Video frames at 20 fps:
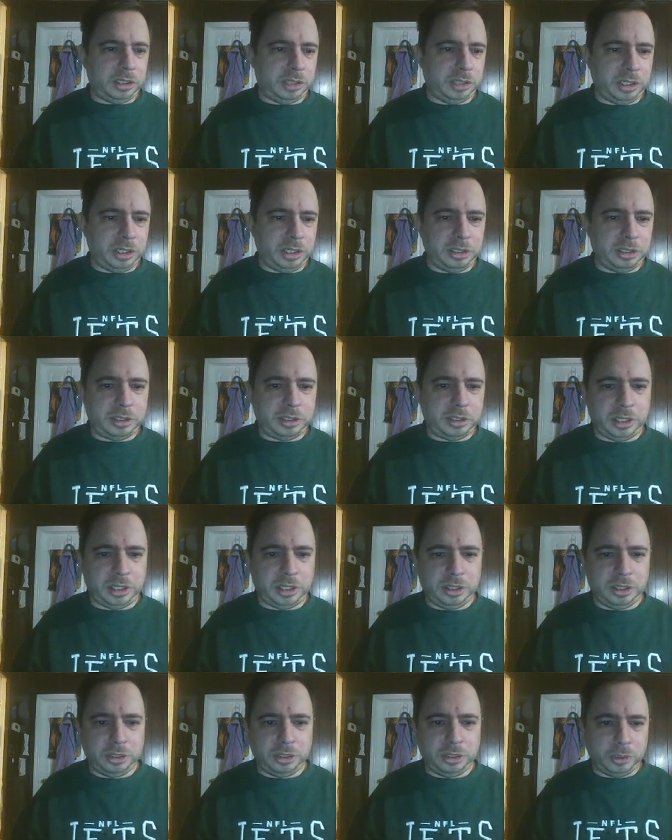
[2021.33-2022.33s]
then
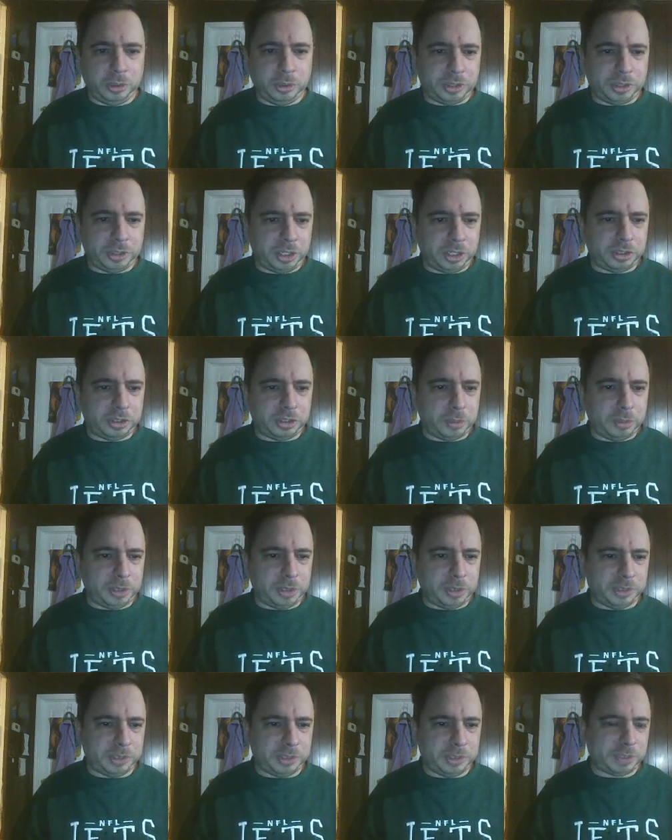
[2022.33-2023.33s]
then the North hit a double
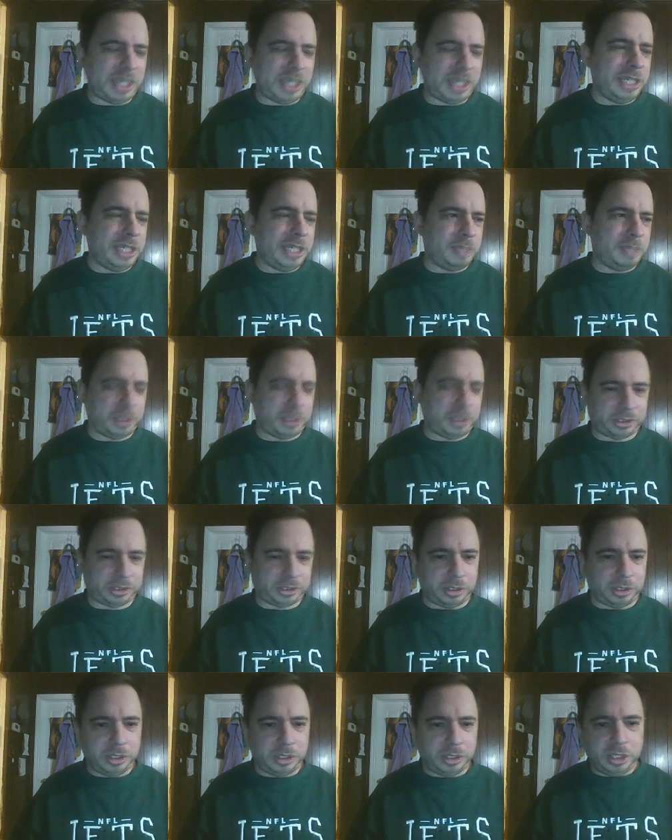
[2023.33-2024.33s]
team spine
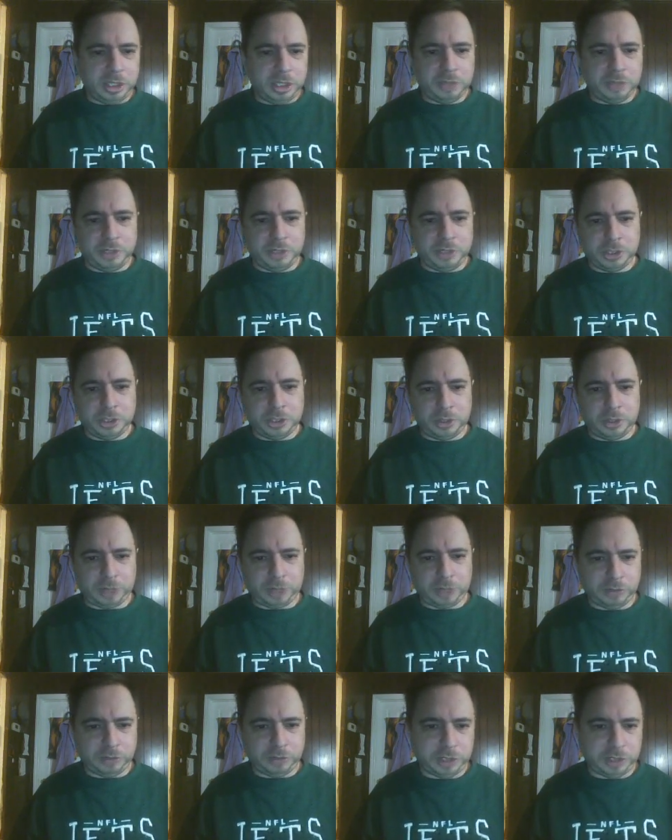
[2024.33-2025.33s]
buster to finish it off
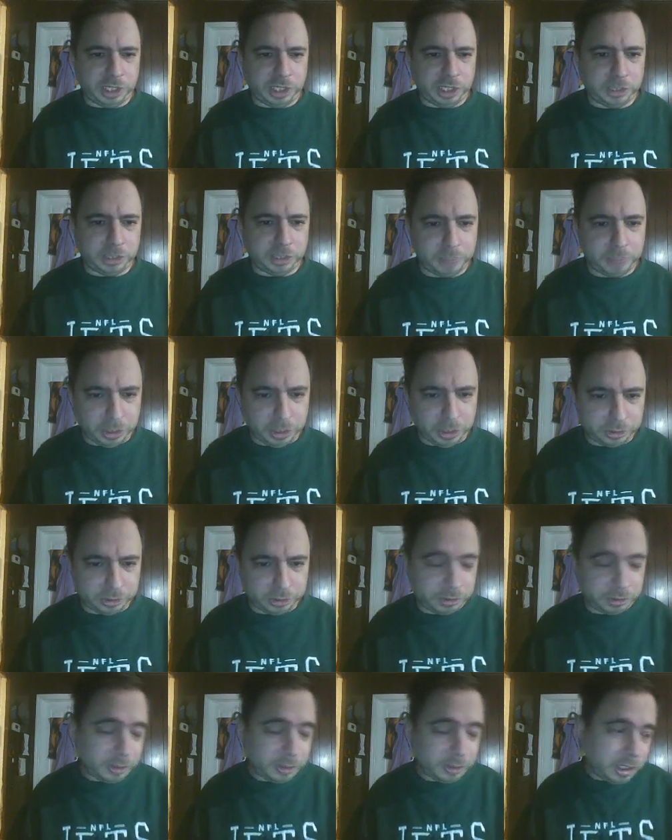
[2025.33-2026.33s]
and retain the
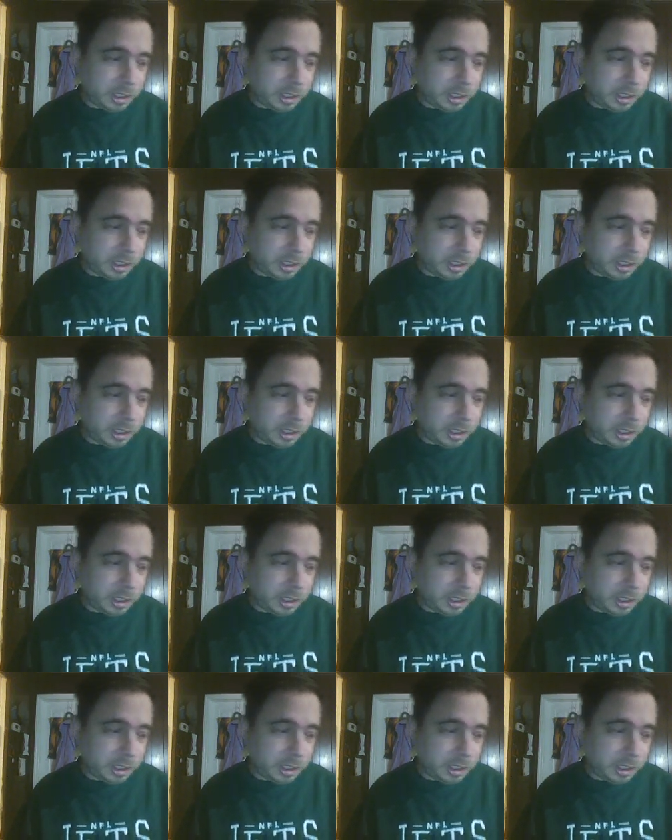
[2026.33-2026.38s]
belts.